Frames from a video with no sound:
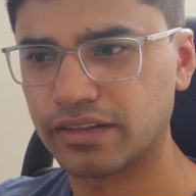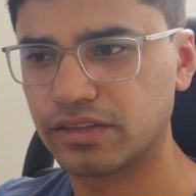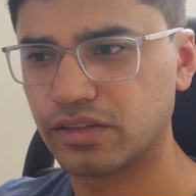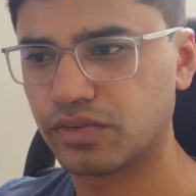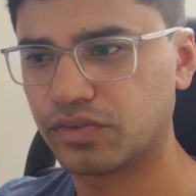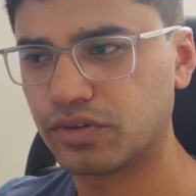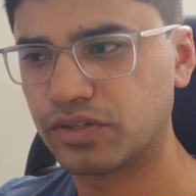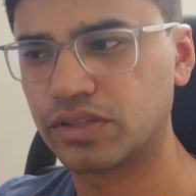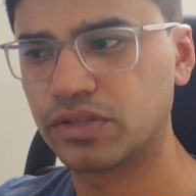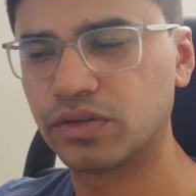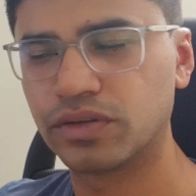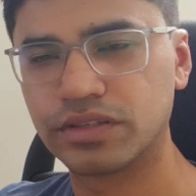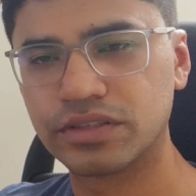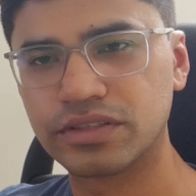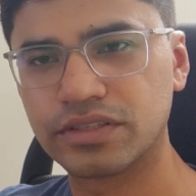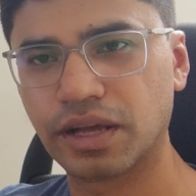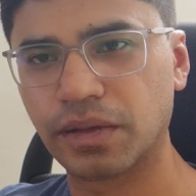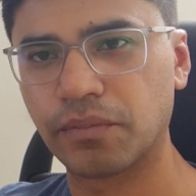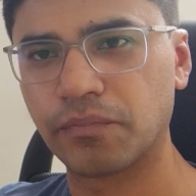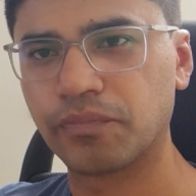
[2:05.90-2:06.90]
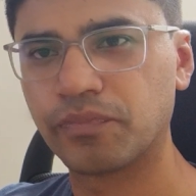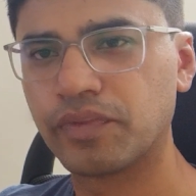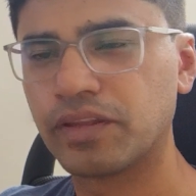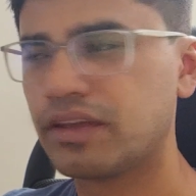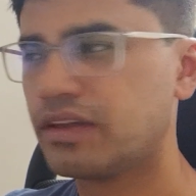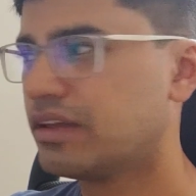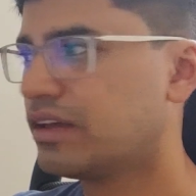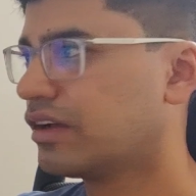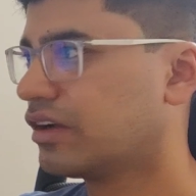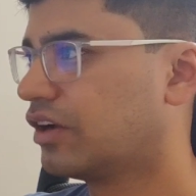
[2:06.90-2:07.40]
and therefore there was some
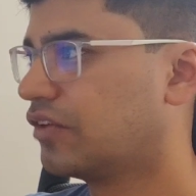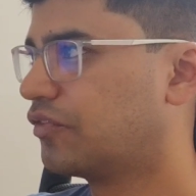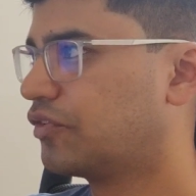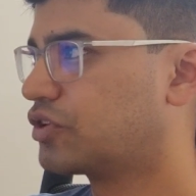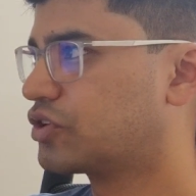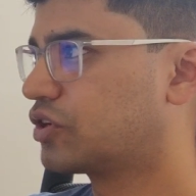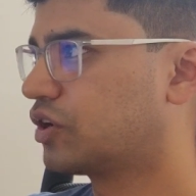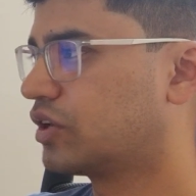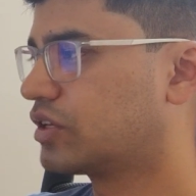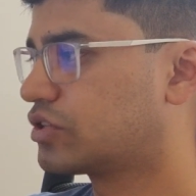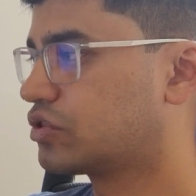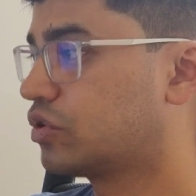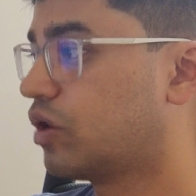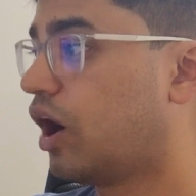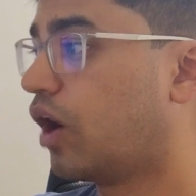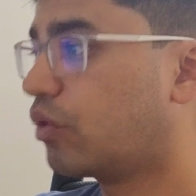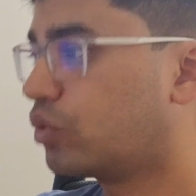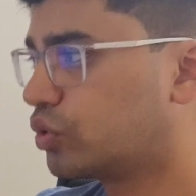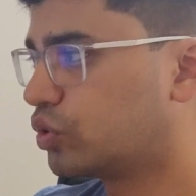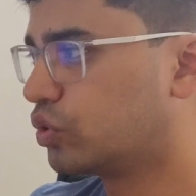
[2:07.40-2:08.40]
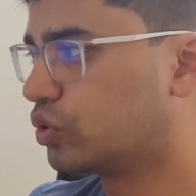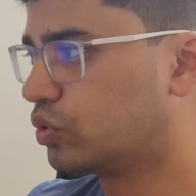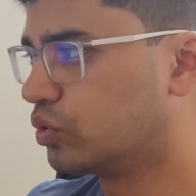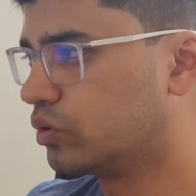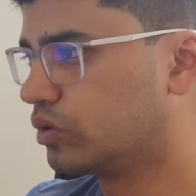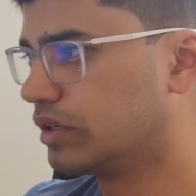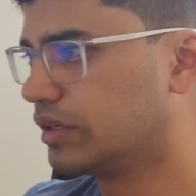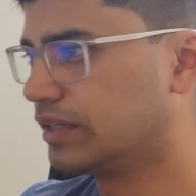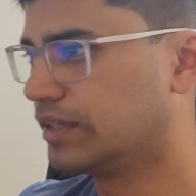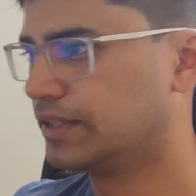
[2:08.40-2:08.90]
confusion as to how
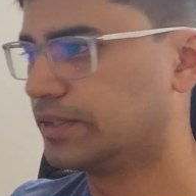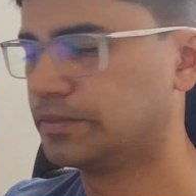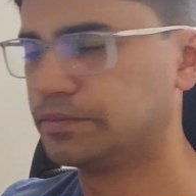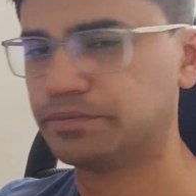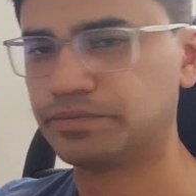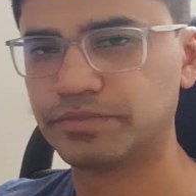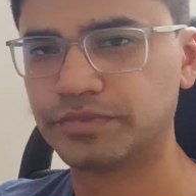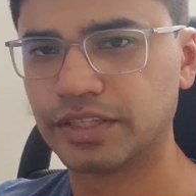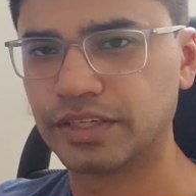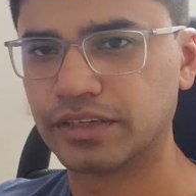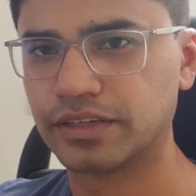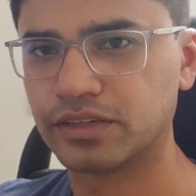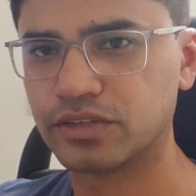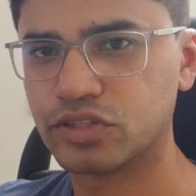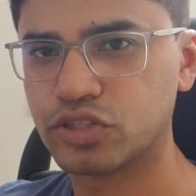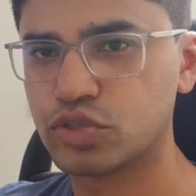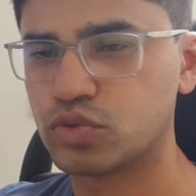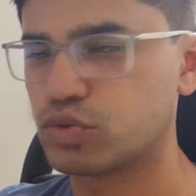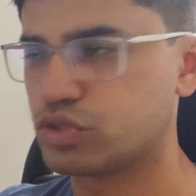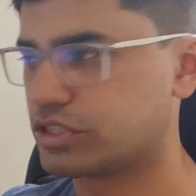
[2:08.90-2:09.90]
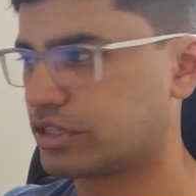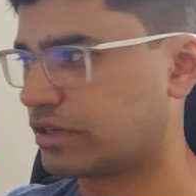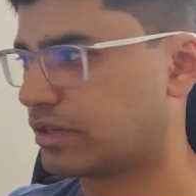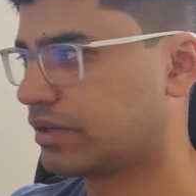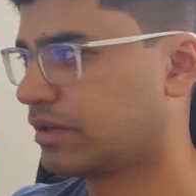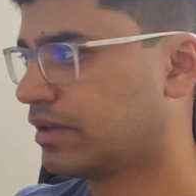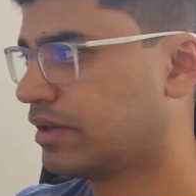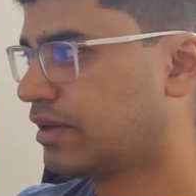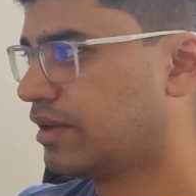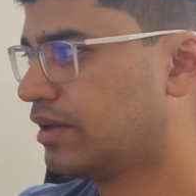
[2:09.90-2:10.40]
to choose it.
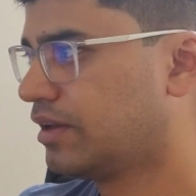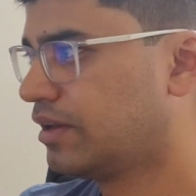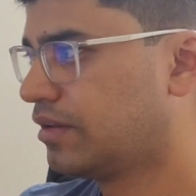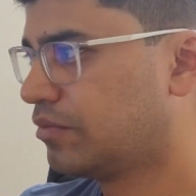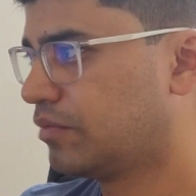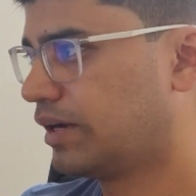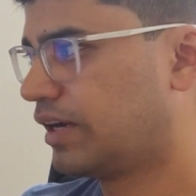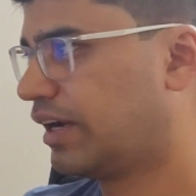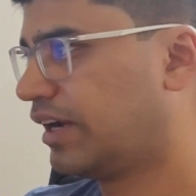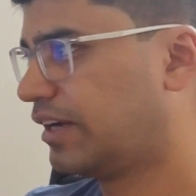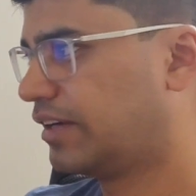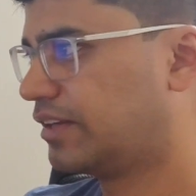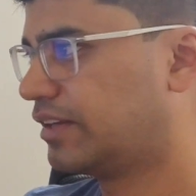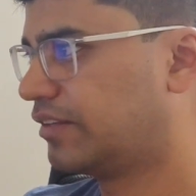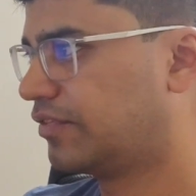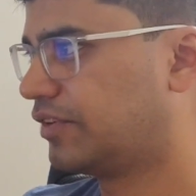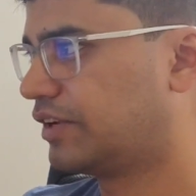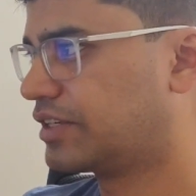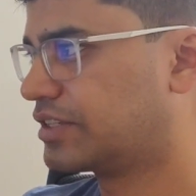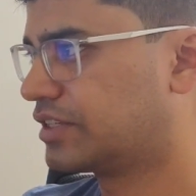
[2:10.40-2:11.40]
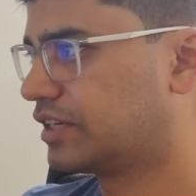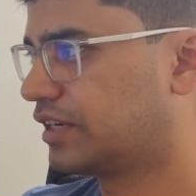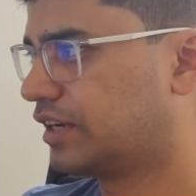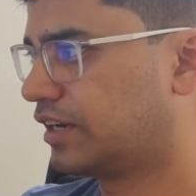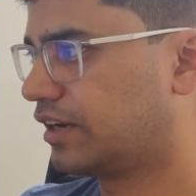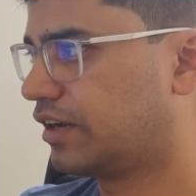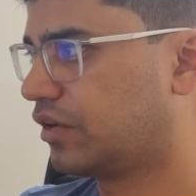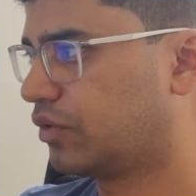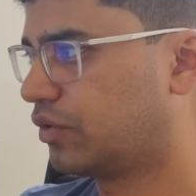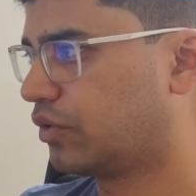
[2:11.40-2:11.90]
But later they fixed it,
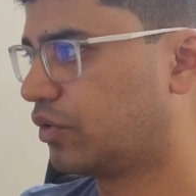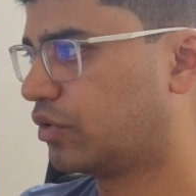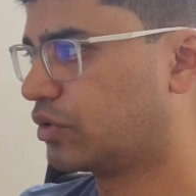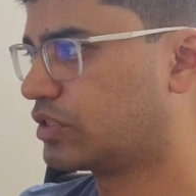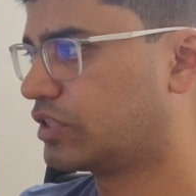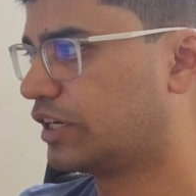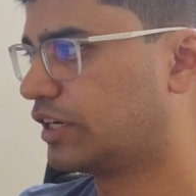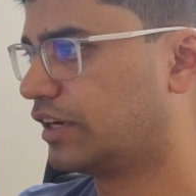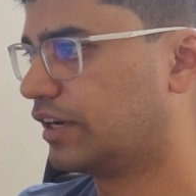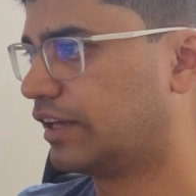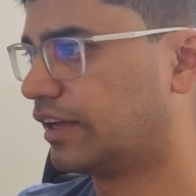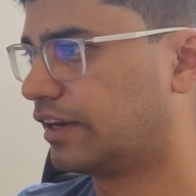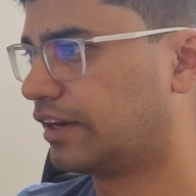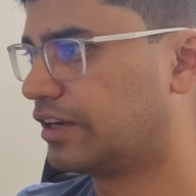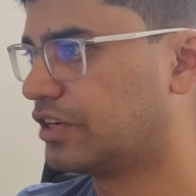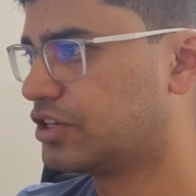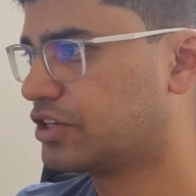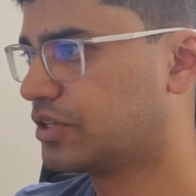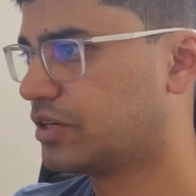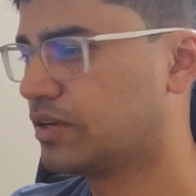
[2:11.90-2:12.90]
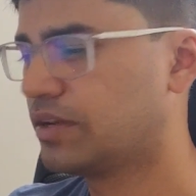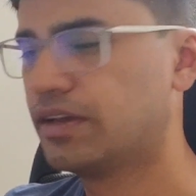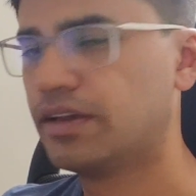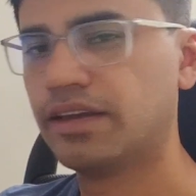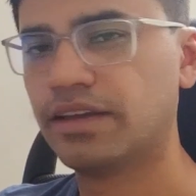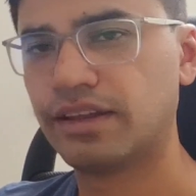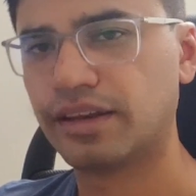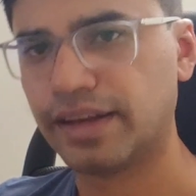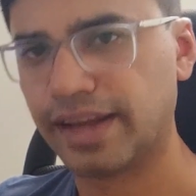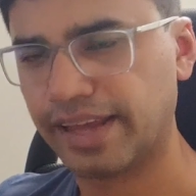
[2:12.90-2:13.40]
and now you could say it in English.
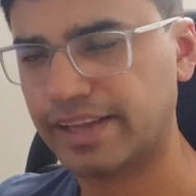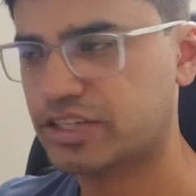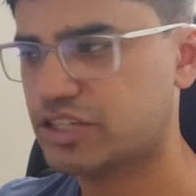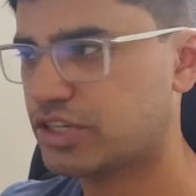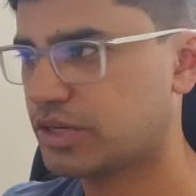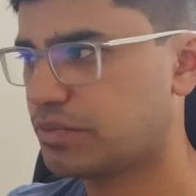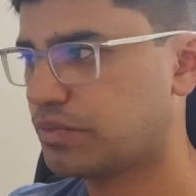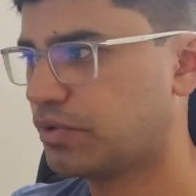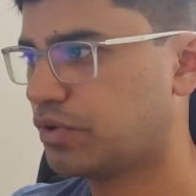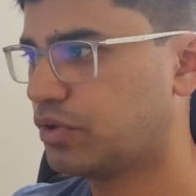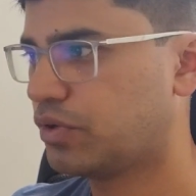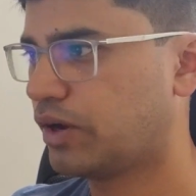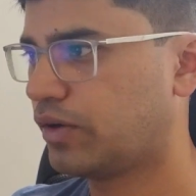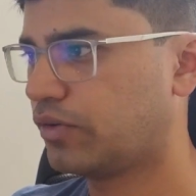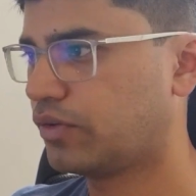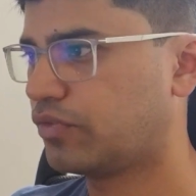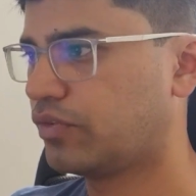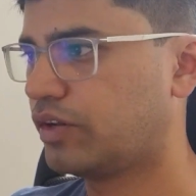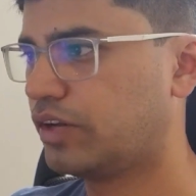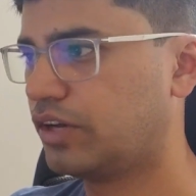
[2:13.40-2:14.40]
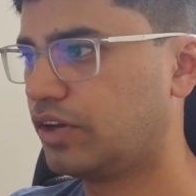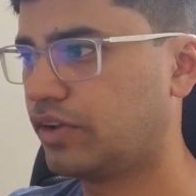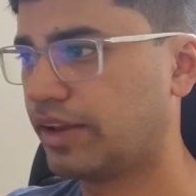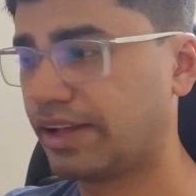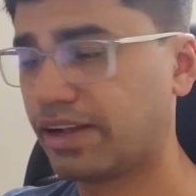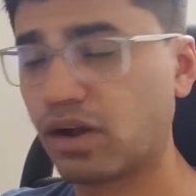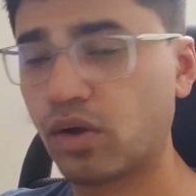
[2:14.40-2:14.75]
Next up, you have to fill in your